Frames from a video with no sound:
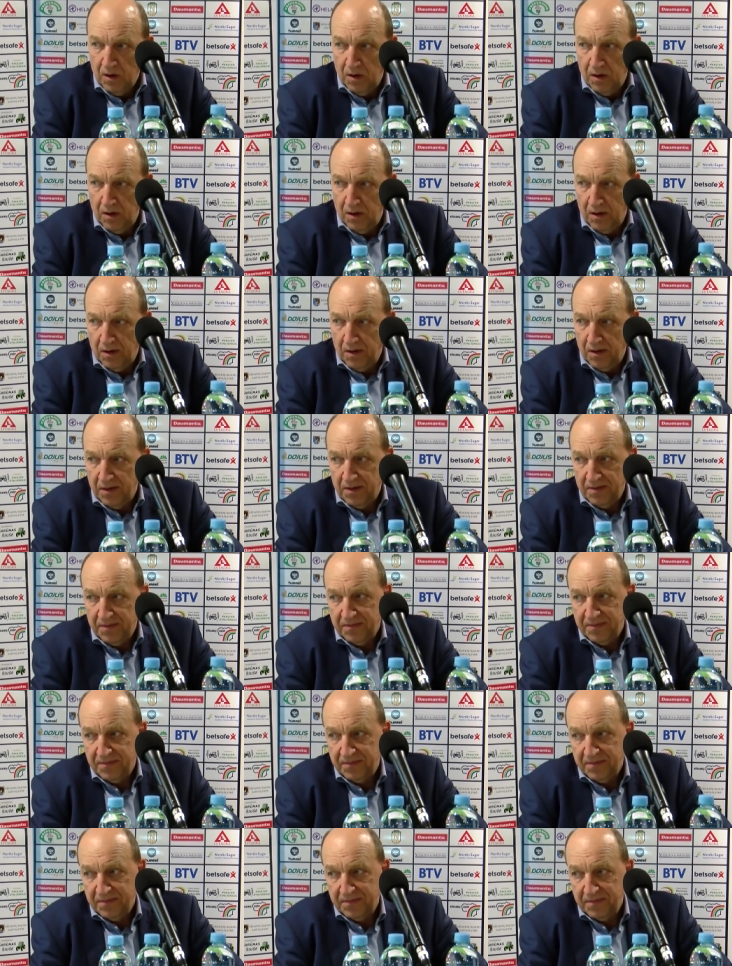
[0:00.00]

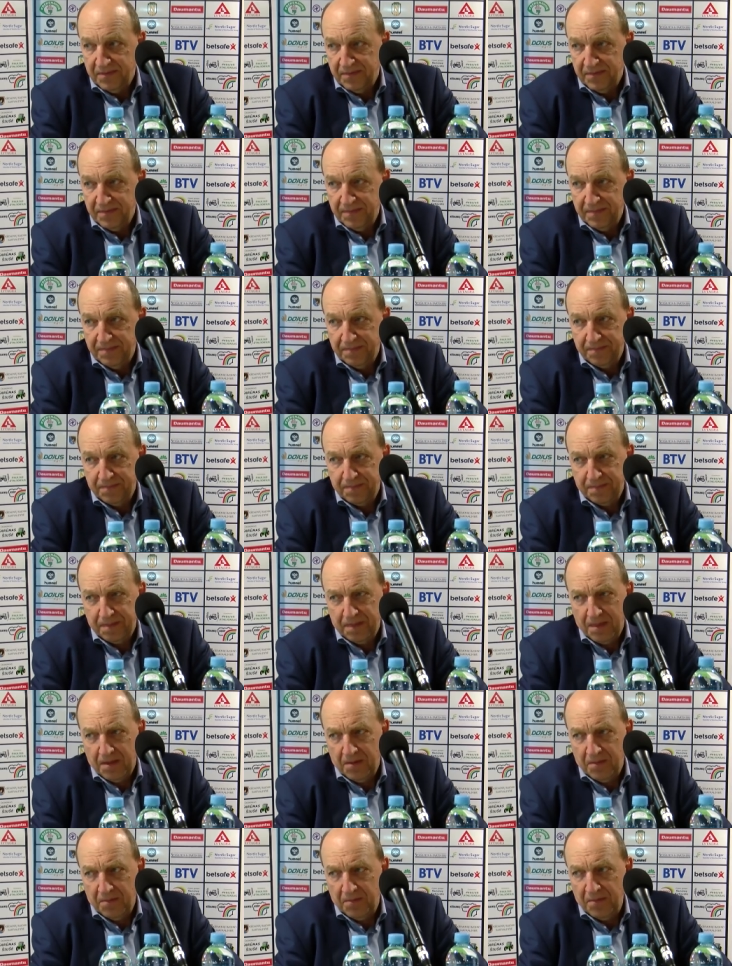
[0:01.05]
Uh,
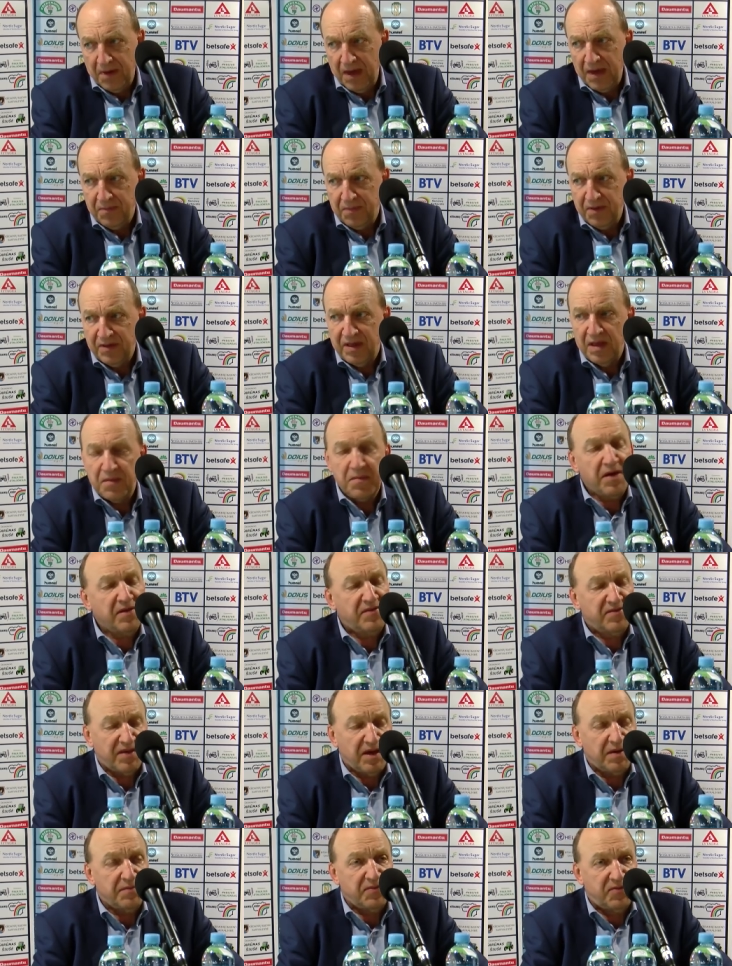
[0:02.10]
maybe they made
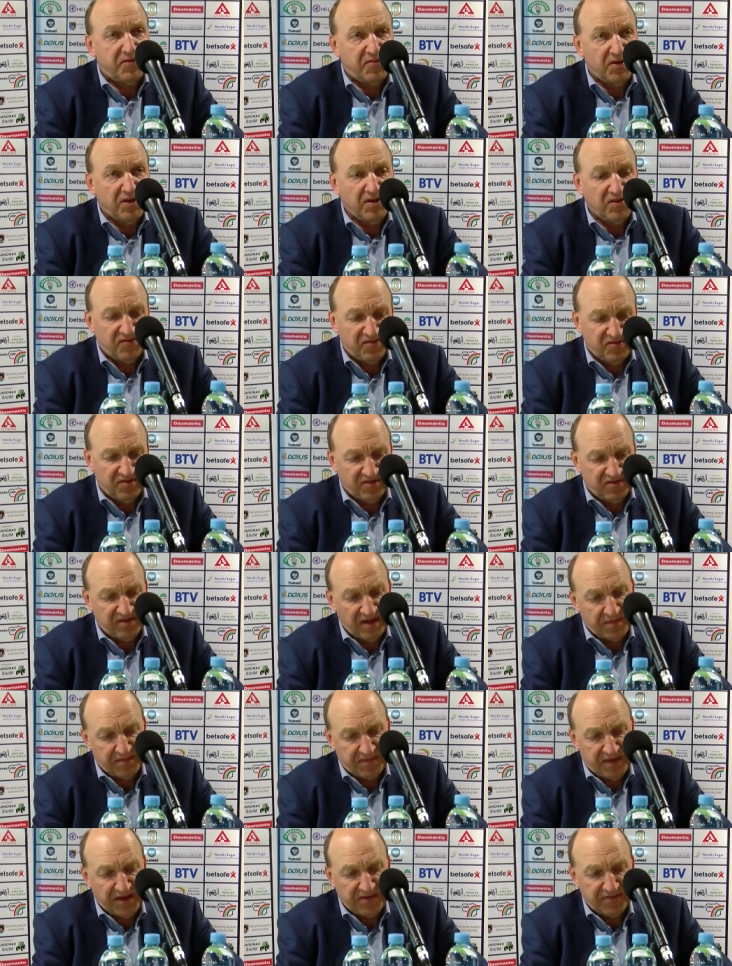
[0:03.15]
some threes,
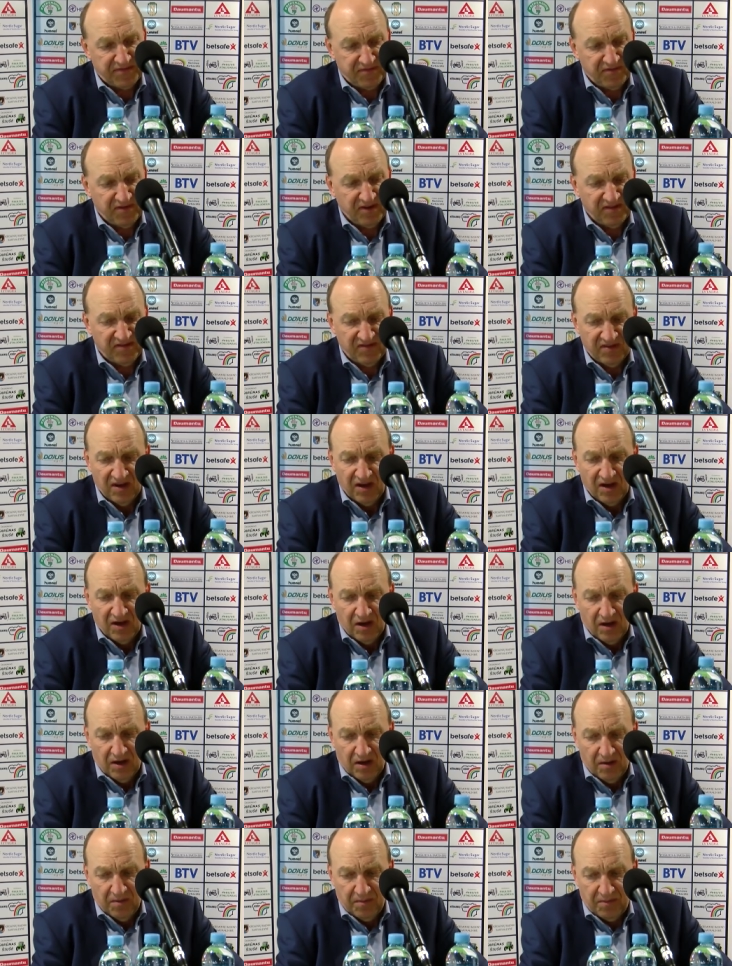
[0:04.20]
some tough threes,
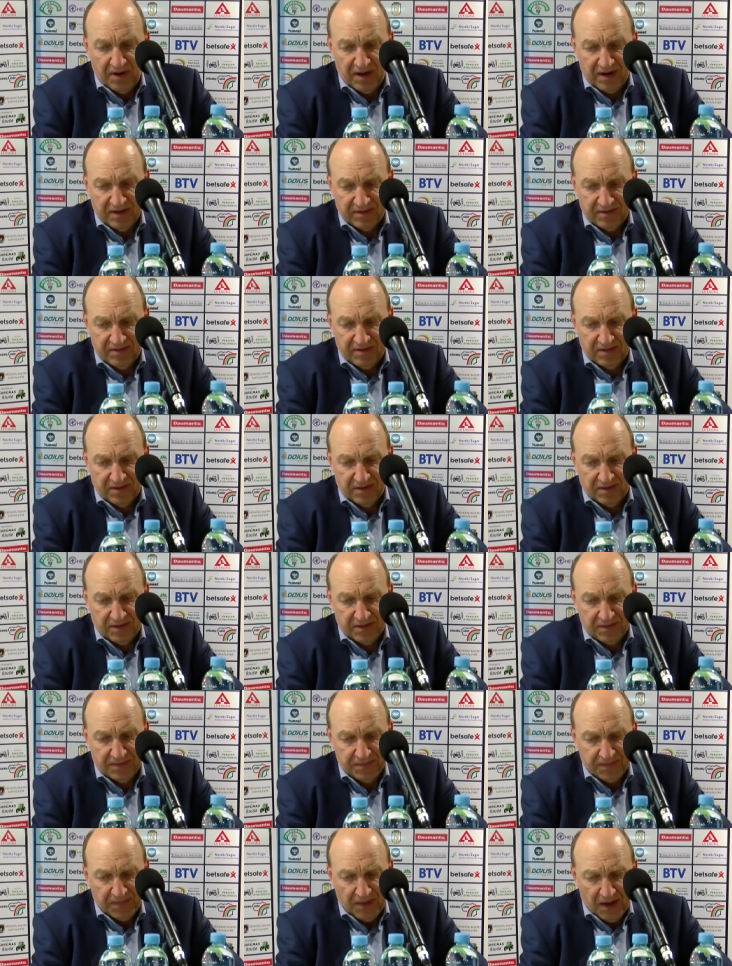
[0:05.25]
but uh,